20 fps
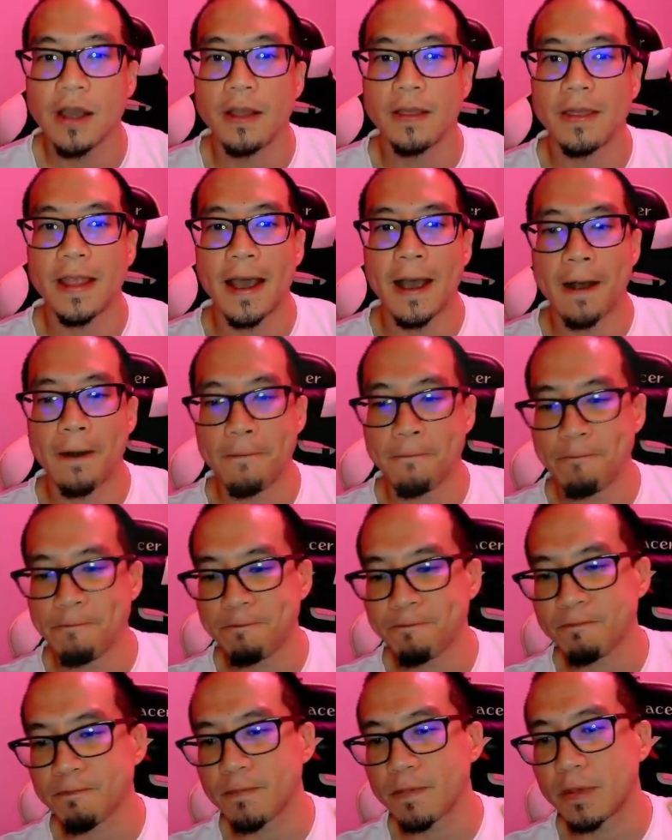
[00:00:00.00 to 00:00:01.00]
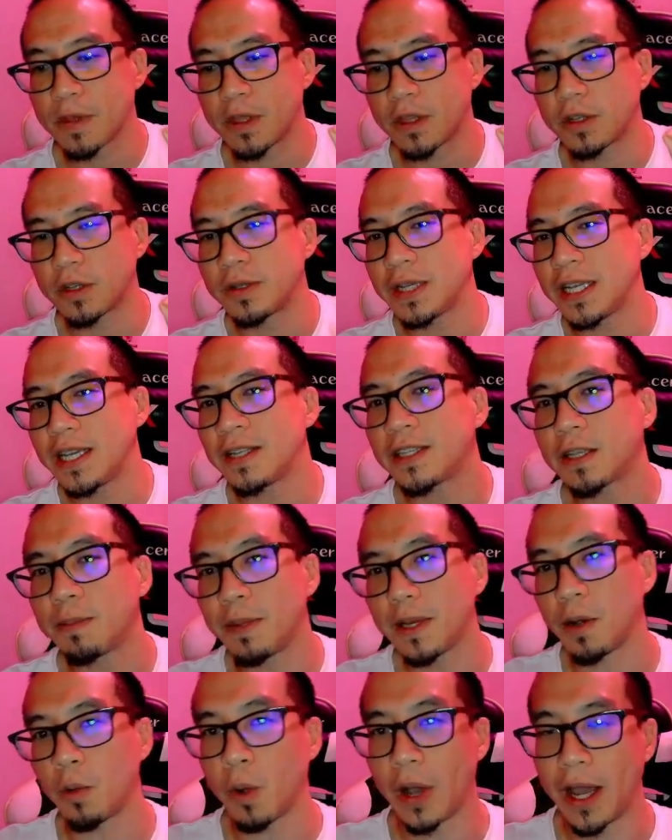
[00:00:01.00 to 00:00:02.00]
Now, there needs to
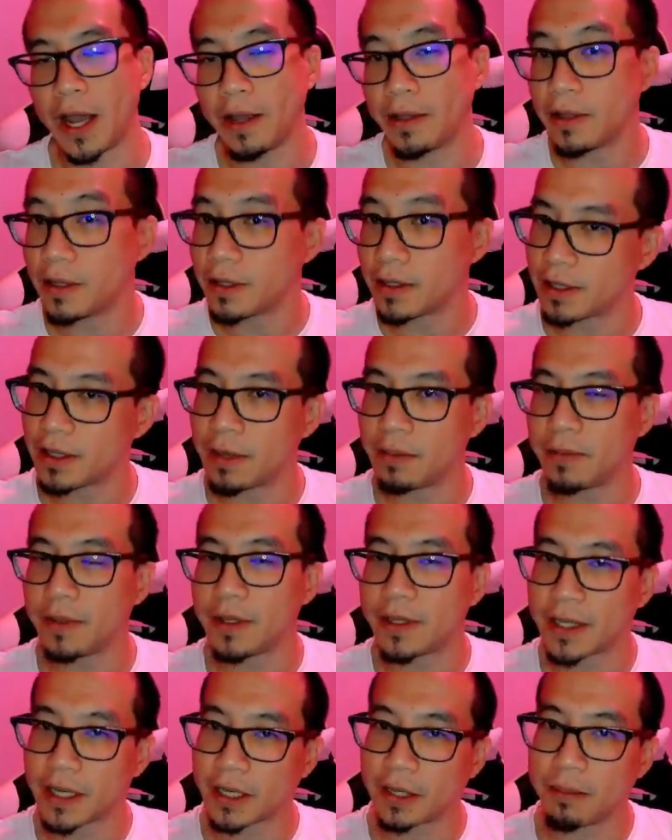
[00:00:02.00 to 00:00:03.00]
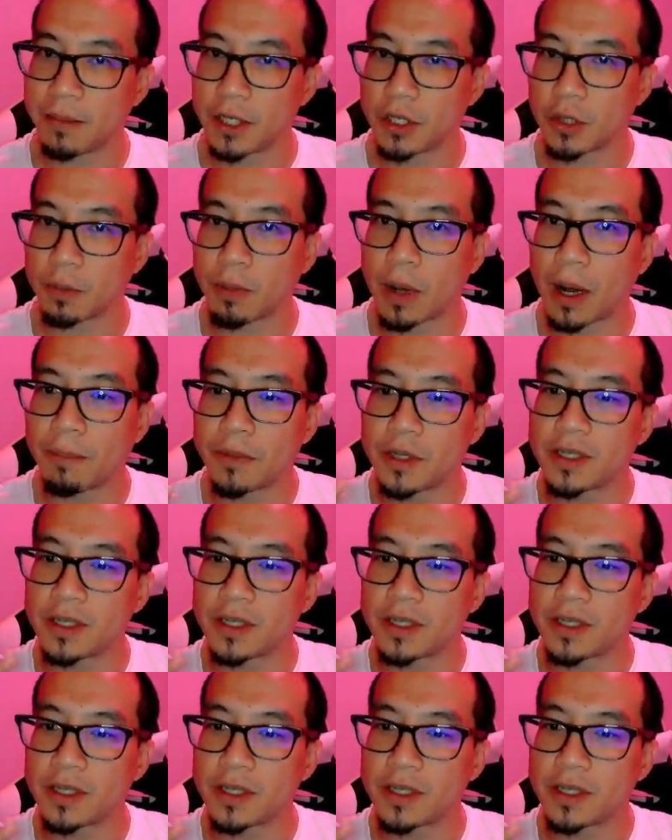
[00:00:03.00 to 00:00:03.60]
be a way, and this is the second miniature problem,